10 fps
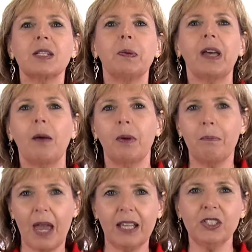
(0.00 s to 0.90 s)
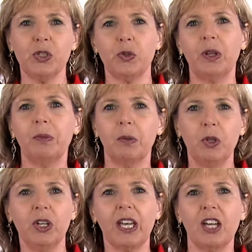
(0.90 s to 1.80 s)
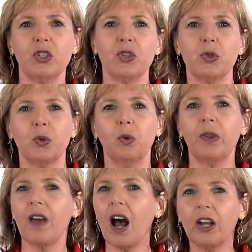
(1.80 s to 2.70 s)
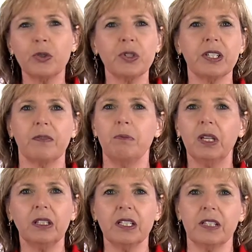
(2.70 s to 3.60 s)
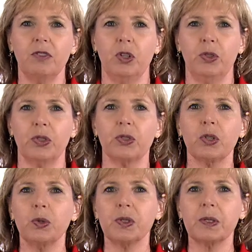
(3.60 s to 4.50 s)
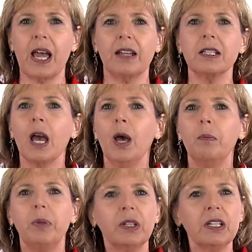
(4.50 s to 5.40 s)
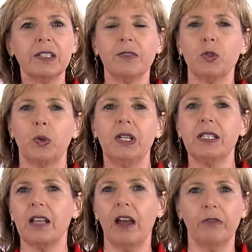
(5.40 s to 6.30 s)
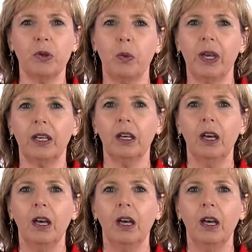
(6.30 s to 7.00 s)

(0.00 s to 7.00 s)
become a mainstream communication tool with hundreds of millions of users who send billions of tweets every week.